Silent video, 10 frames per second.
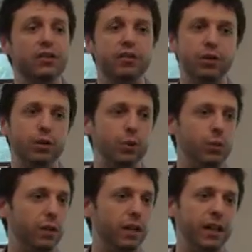
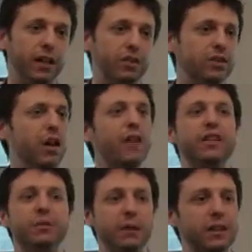to solve
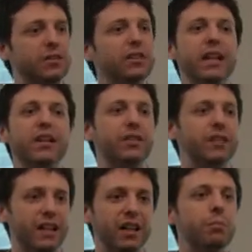these big scale
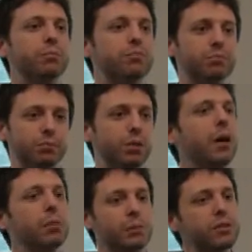data
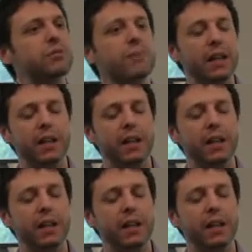problems.